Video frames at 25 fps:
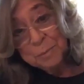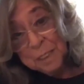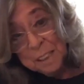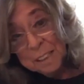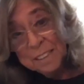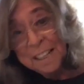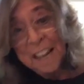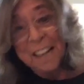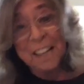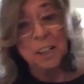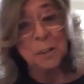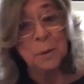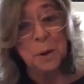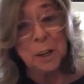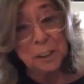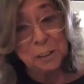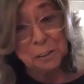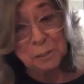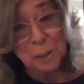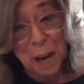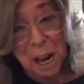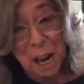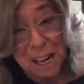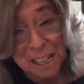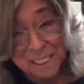take you on a
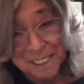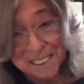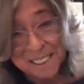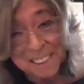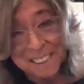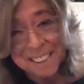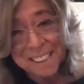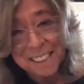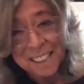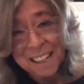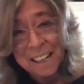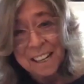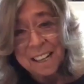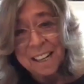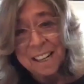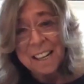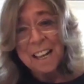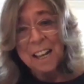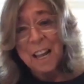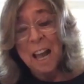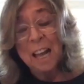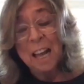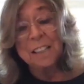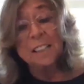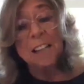ride
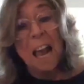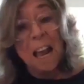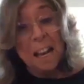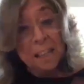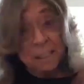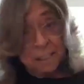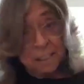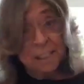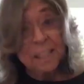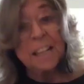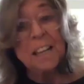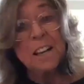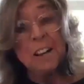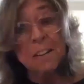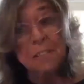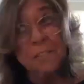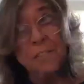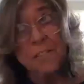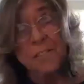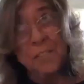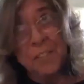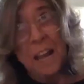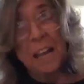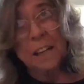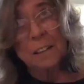and give
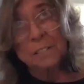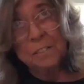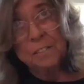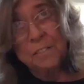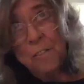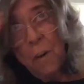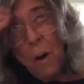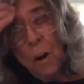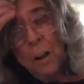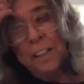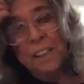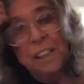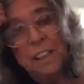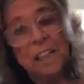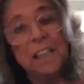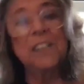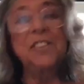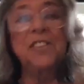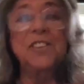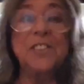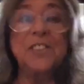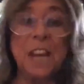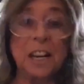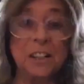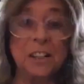that falling in
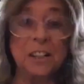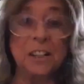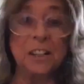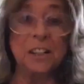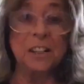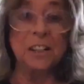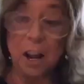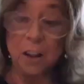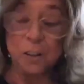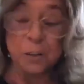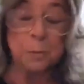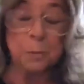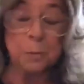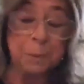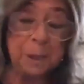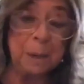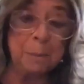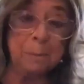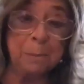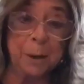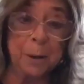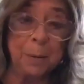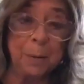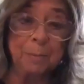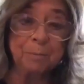sense to other
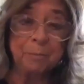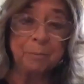people.